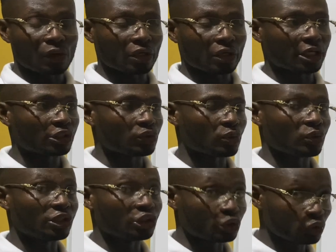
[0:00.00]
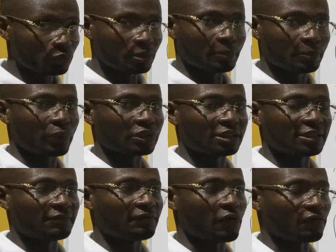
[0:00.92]
Okay, so it should be
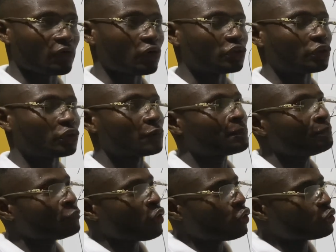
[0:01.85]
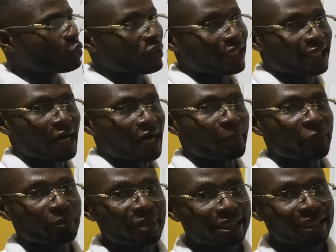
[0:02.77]
positive, of course. So it can be
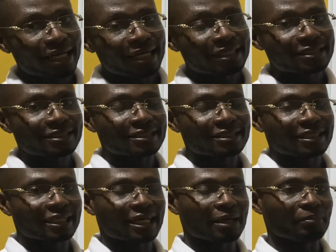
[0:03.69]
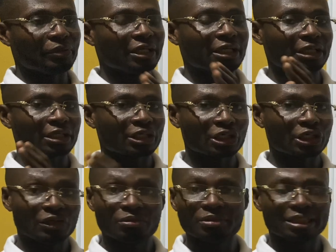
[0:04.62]
meters, it can be
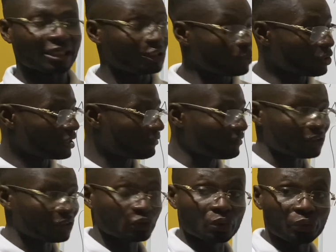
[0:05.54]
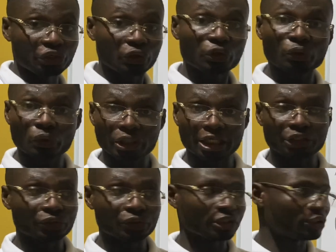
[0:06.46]
kilometers, whatever. So we don't know the
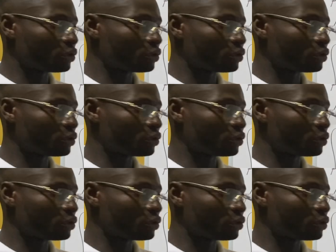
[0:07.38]
unit.